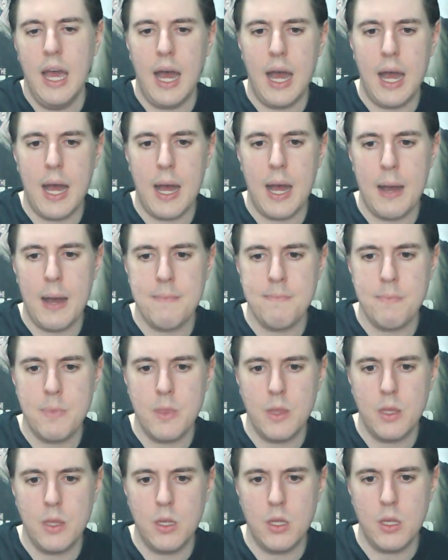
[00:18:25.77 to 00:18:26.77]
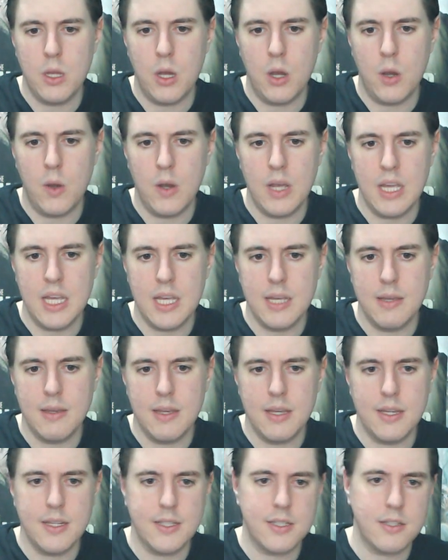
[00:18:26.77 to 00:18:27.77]
You know,
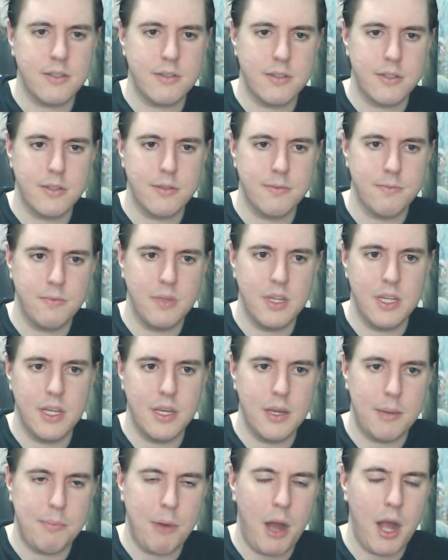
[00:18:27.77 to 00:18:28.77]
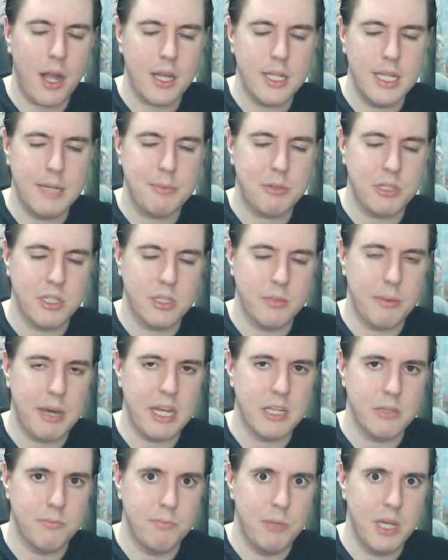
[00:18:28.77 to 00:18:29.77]
it's Apocalypse is
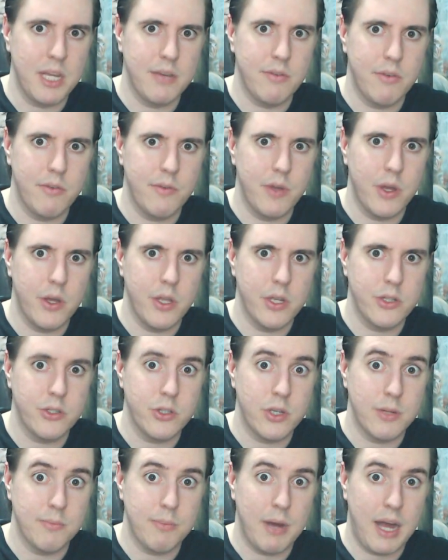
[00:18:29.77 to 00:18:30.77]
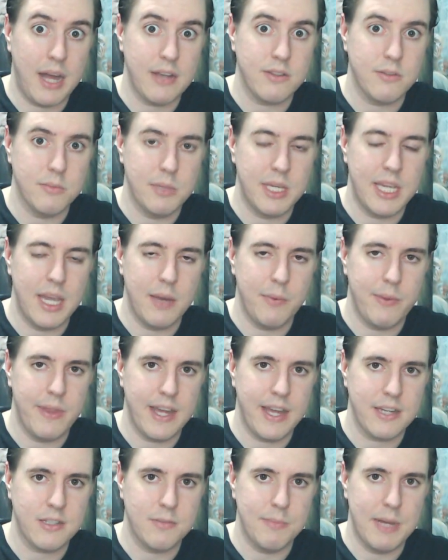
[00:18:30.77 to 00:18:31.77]
about as big of a villain as you can possibly get with
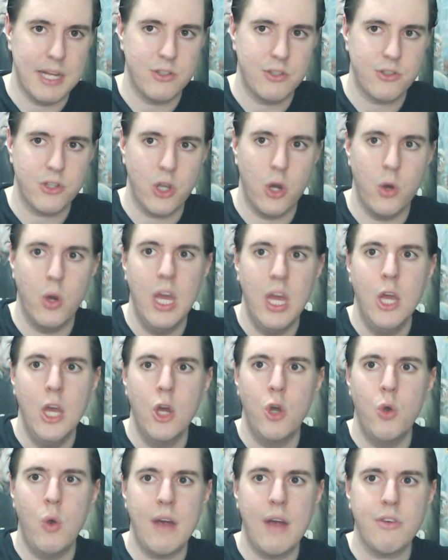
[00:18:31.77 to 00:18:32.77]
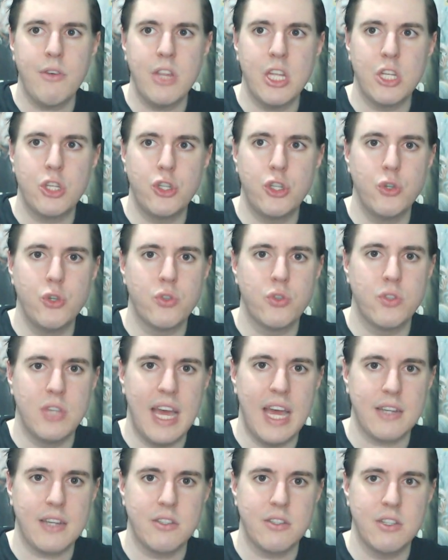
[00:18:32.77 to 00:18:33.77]
X-Men. So whoever they choose
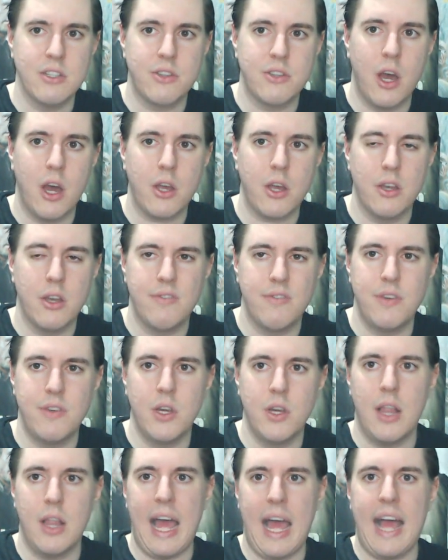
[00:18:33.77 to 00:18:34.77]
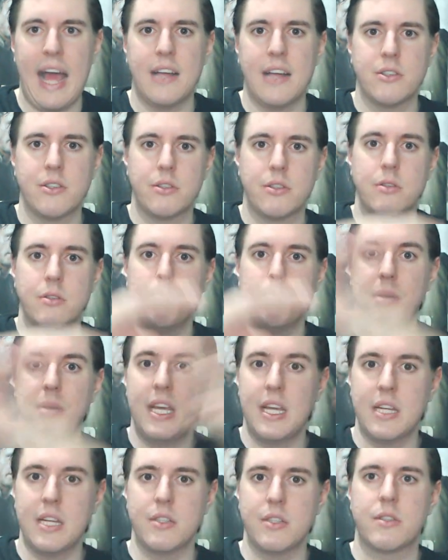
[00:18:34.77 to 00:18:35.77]
next is not going to feel as
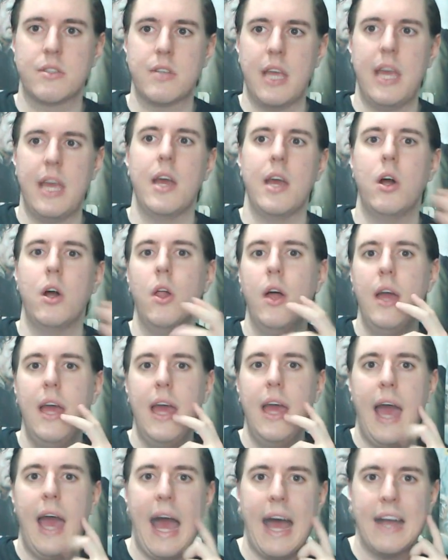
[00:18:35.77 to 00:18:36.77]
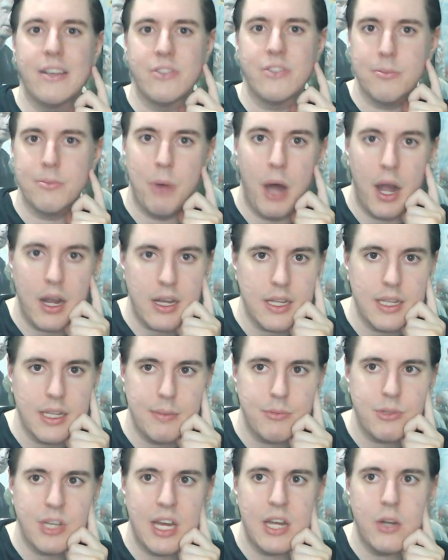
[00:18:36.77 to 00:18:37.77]
big in scale as
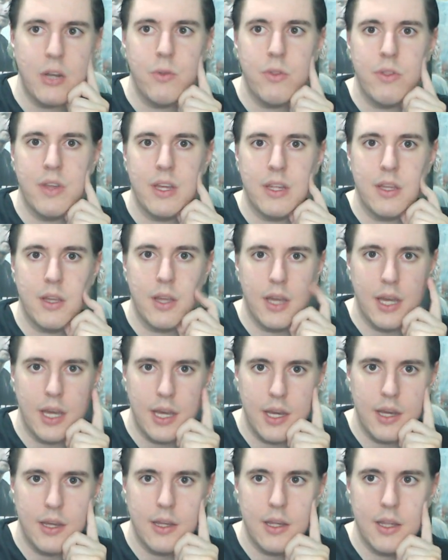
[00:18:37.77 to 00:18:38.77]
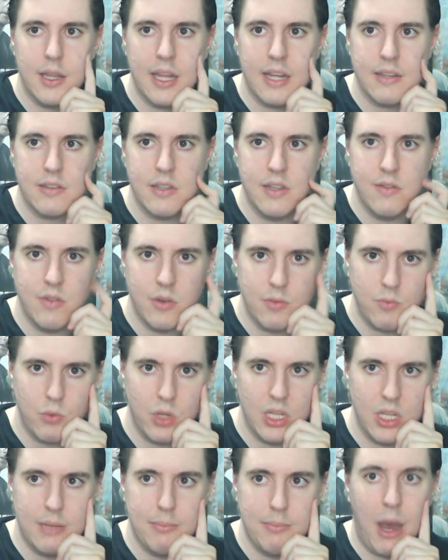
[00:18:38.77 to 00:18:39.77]
Apocalypse. I don't think that's even
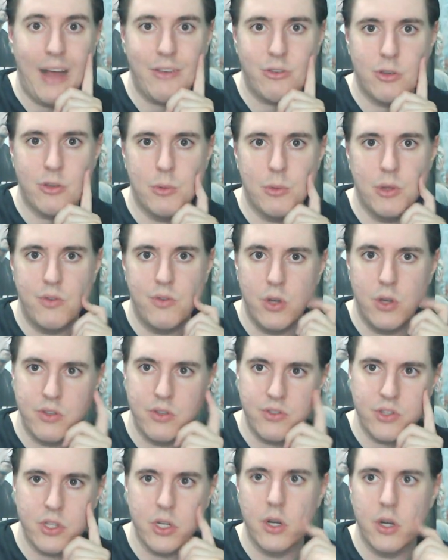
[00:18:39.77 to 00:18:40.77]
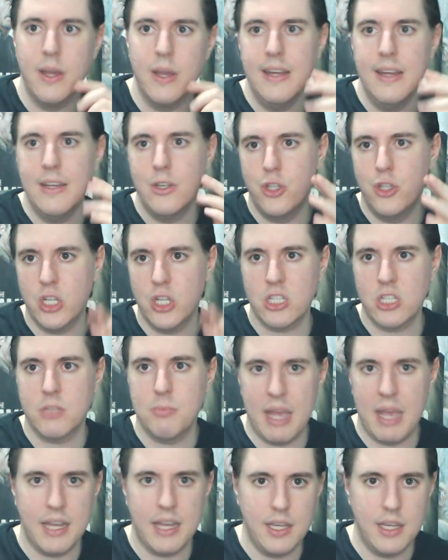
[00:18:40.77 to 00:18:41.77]
really possible. If you consider
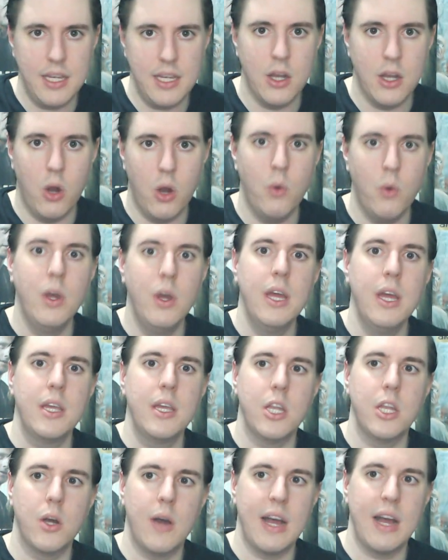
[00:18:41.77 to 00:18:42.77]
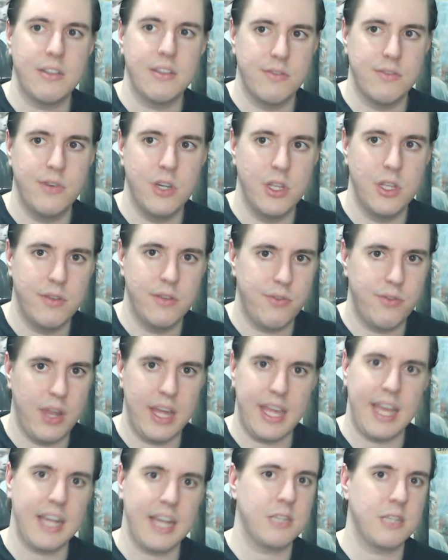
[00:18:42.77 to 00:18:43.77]
just Magneto, you know, as a villain for
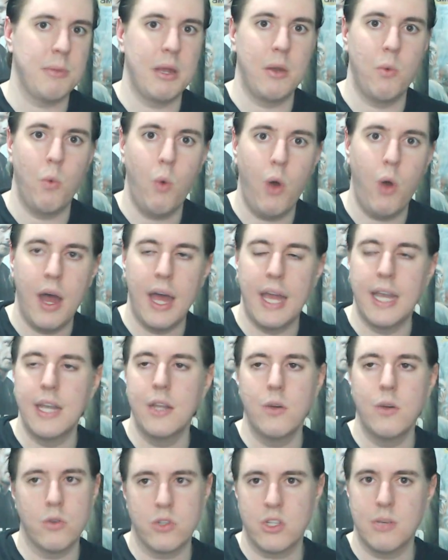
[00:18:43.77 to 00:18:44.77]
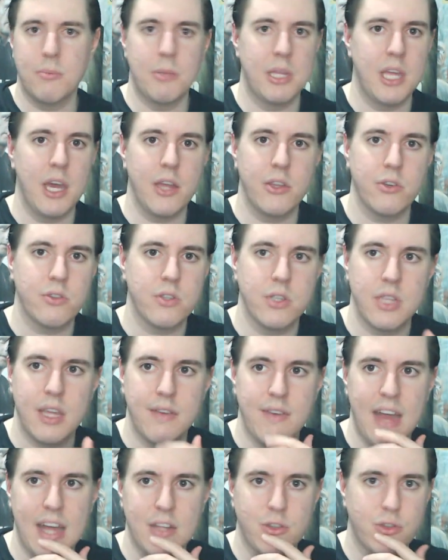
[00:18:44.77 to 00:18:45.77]
like X-Men 1 or some of the others that
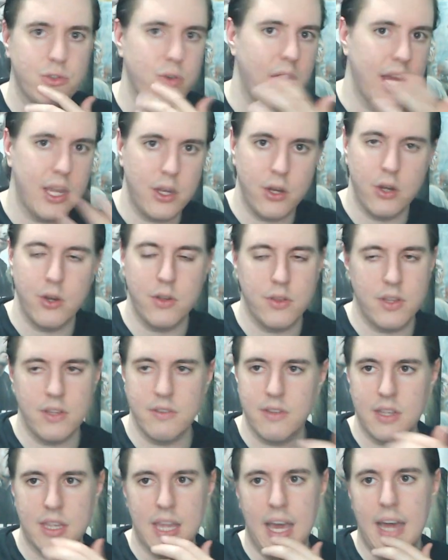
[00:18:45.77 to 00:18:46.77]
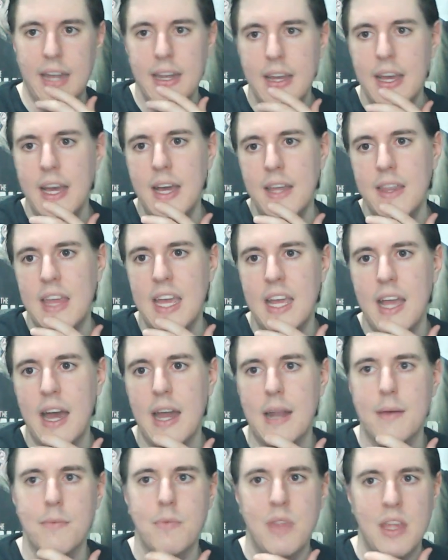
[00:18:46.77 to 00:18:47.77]
they've had, Stryker and things like that, they
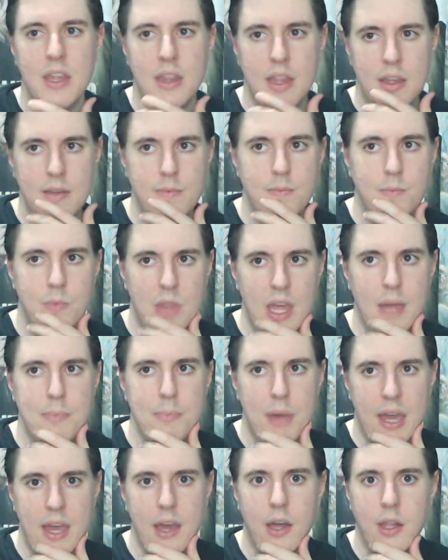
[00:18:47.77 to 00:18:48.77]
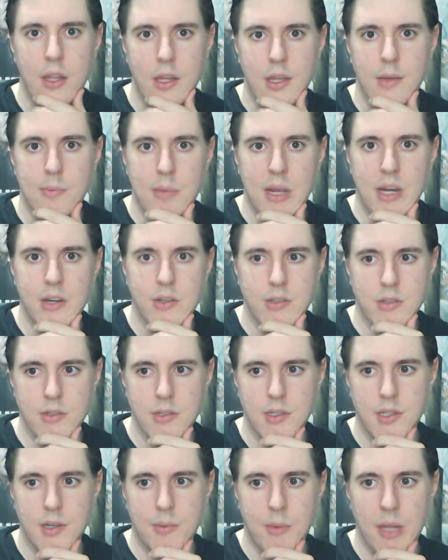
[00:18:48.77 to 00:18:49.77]
pale in
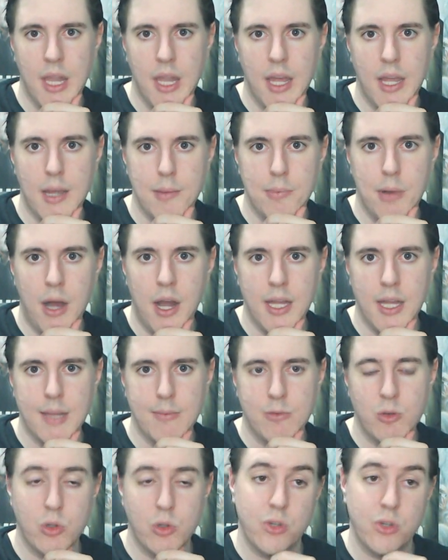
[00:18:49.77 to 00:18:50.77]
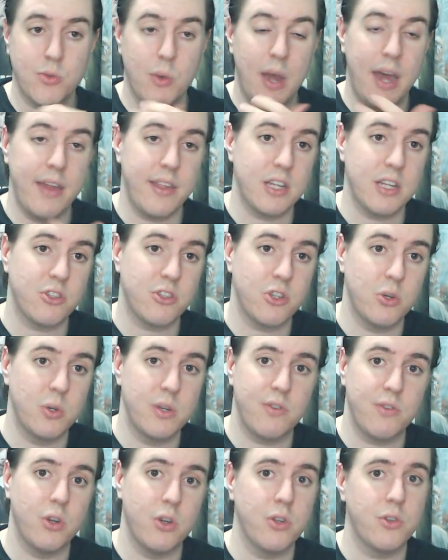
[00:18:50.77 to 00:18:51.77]
comparison to someone like Apocalypse, which is why I think it's so
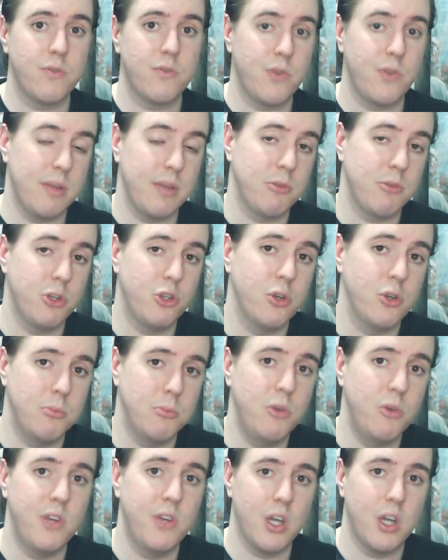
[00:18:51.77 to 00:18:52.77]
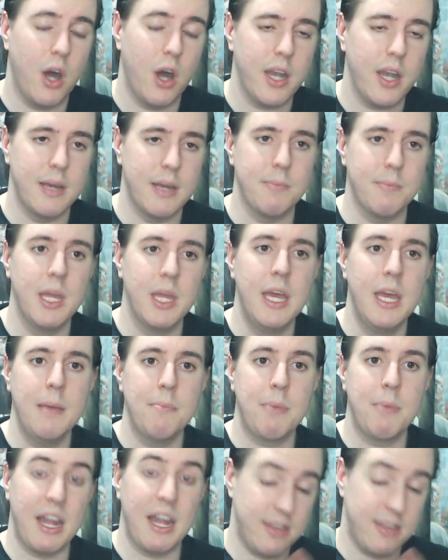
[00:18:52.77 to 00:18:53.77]
difficult for them to do a movie on him.
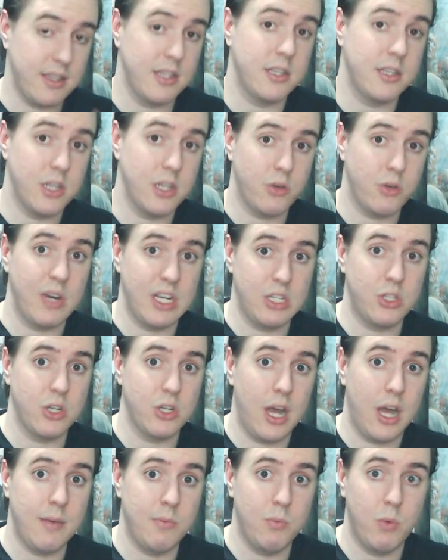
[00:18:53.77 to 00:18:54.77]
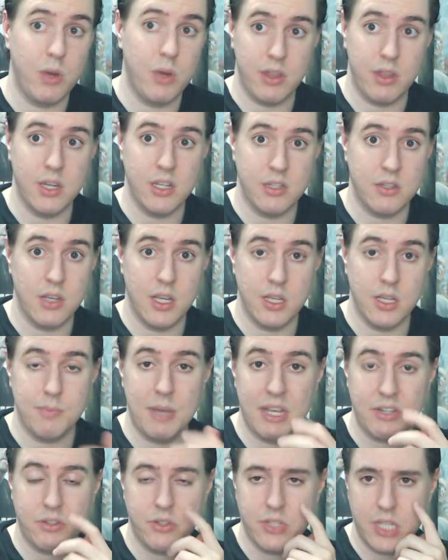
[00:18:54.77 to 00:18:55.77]
But I think they did a great job with it as
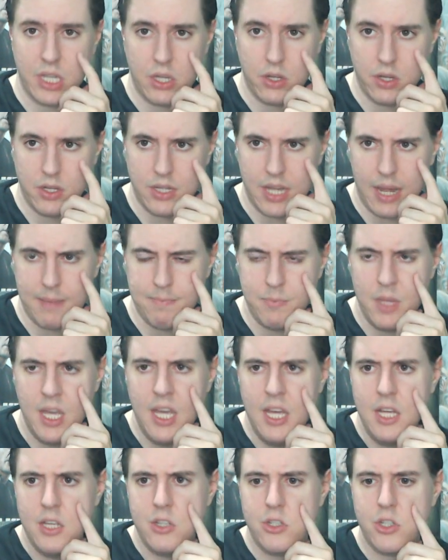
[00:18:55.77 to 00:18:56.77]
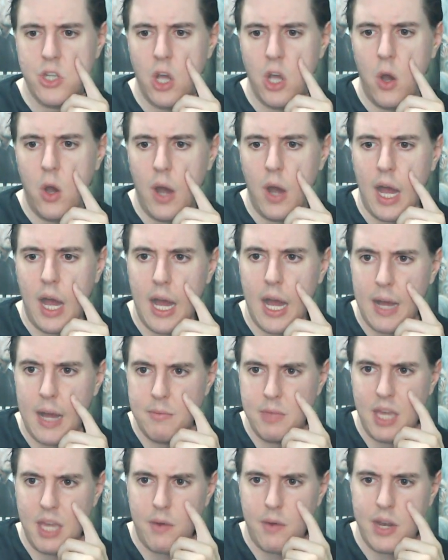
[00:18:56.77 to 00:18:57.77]
best as they could have done. So
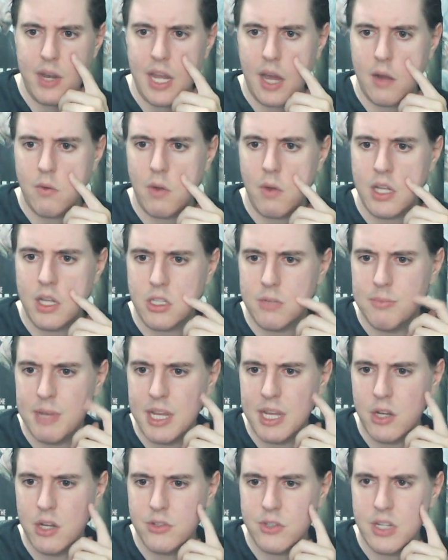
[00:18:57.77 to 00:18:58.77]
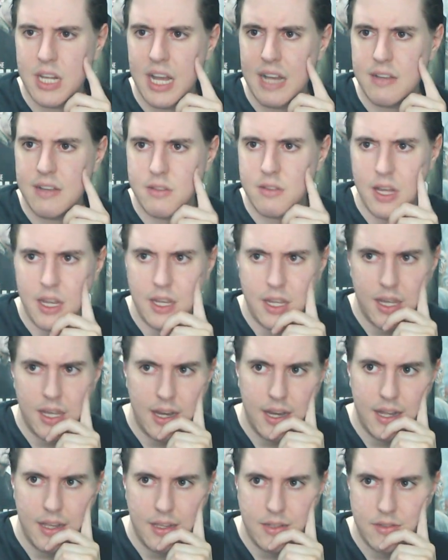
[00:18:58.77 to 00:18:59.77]
yeah, right now on Rotten Tomatoes, it has like,
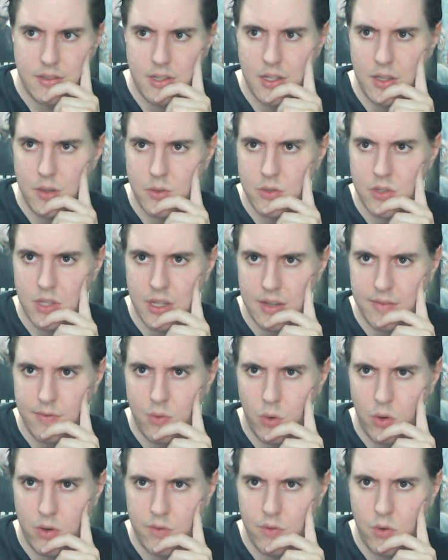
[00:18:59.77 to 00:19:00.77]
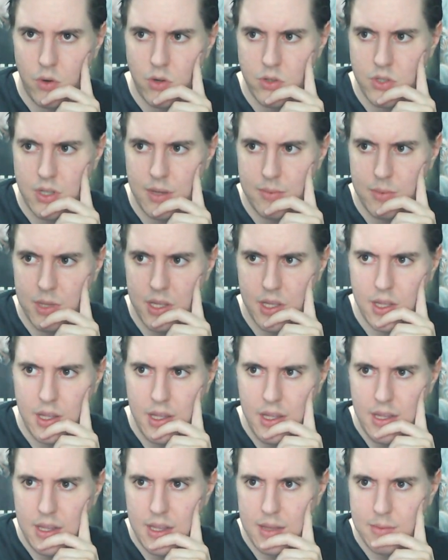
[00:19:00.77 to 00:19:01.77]
let's see, it was like 44 or something.
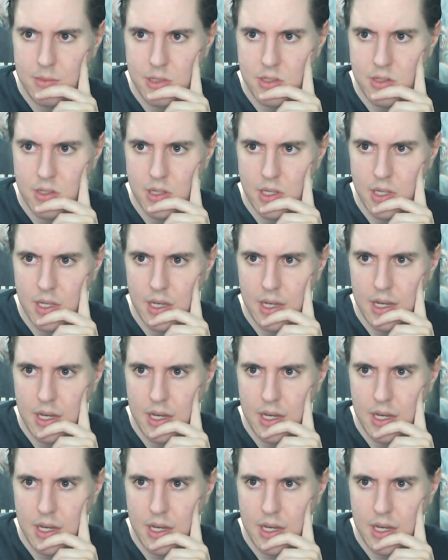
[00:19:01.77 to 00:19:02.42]
Let me see. It's